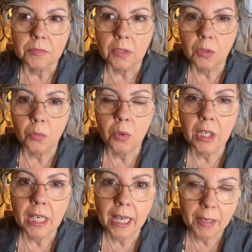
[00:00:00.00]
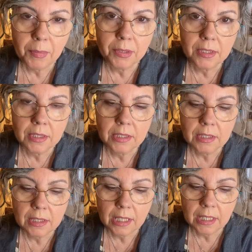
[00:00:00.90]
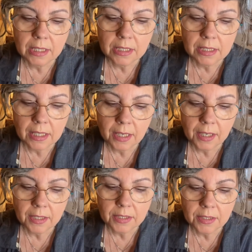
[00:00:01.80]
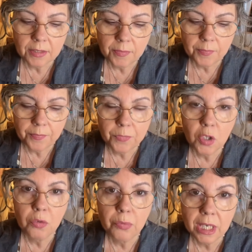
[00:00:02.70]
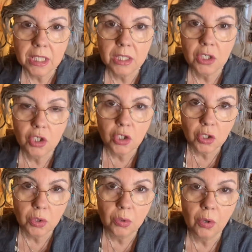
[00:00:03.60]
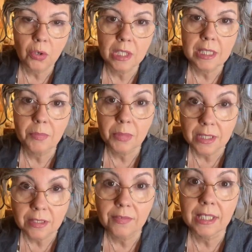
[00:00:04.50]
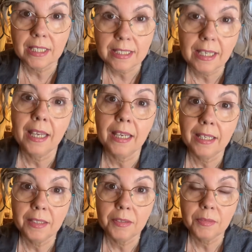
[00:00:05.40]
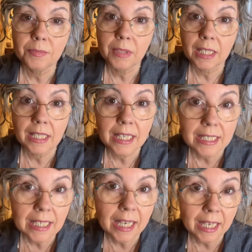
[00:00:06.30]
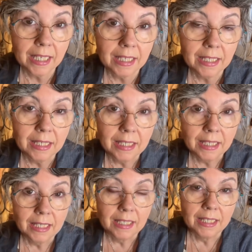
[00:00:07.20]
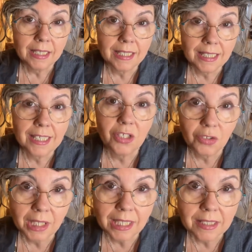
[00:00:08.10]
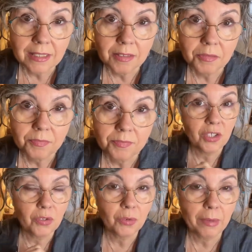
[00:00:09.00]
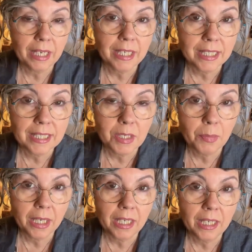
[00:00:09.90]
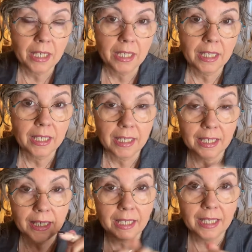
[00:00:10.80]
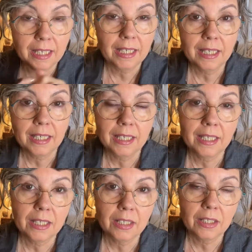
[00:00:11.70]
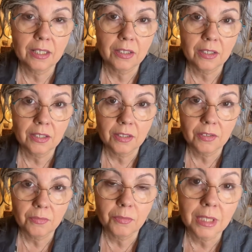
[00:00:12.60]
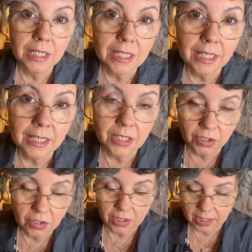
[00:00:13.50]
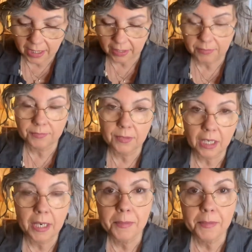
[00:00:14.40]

What happens is that your rent is due on a specific day, and that day is in your lease. Your rent needs to be in the real estate agent's trust account, okay?